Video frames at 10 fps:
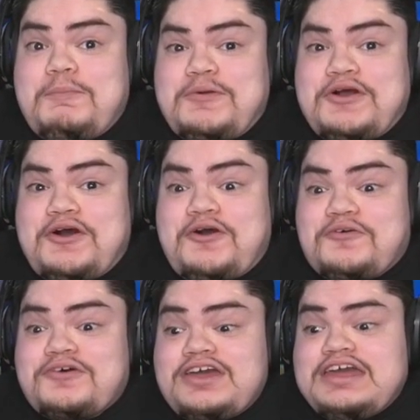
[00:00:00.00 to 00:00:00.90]

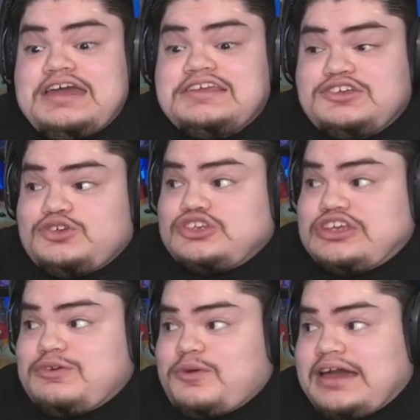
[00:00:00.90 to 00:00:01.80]
Bro, did you see
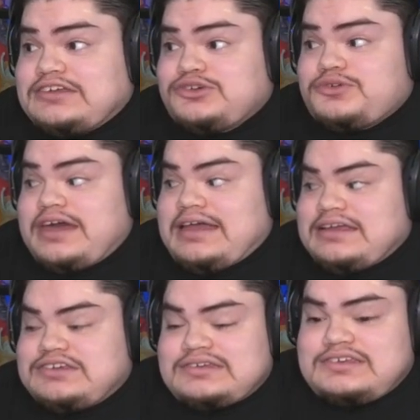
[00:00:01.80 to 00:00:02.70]
the way I drew that and
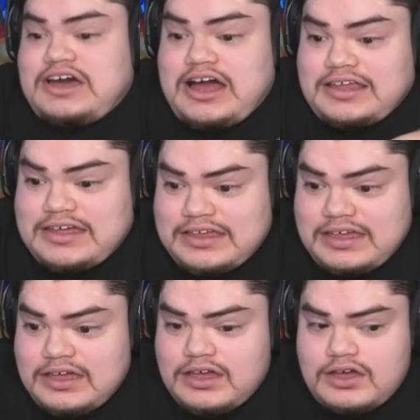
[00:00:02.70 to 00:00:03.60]
it just dotted?
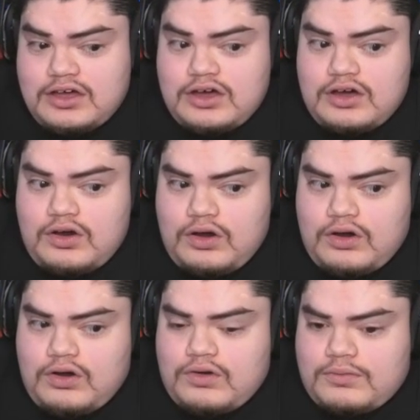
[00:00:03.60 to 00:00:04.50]

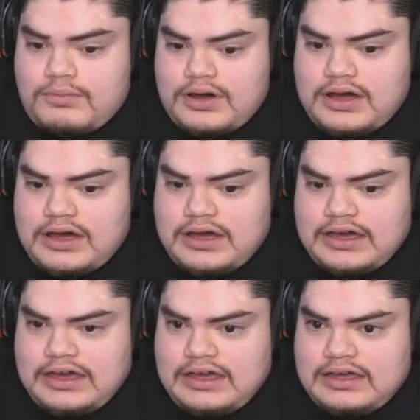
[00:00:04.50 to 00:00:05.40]
Oh
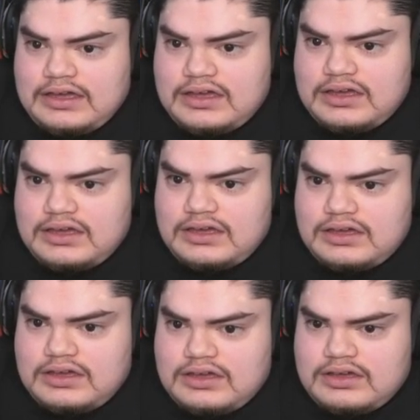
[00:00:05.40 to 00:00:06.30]
my.
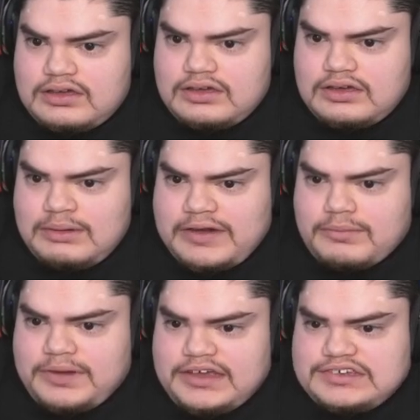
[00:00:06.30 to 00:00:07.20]
Am I the
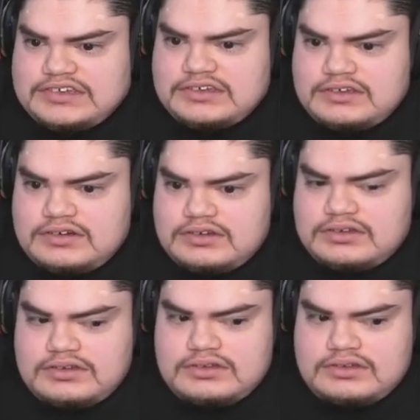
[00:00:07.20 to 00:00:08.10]
best?
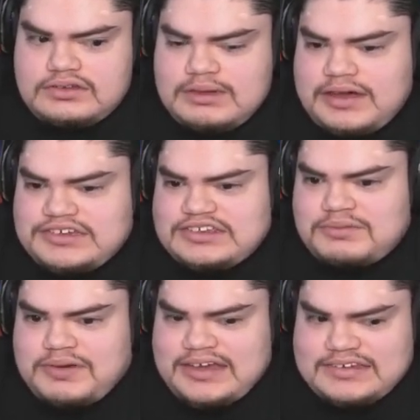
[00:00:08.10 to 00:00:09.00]
Am I just the
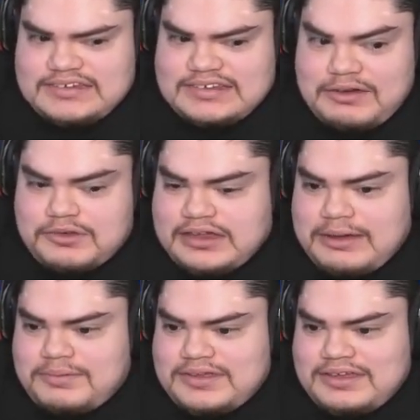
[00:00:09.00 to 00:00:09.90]
best? Is that what's
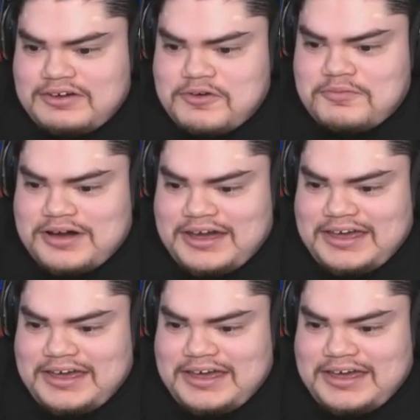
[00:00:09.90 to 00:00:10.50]
happened? Oh my.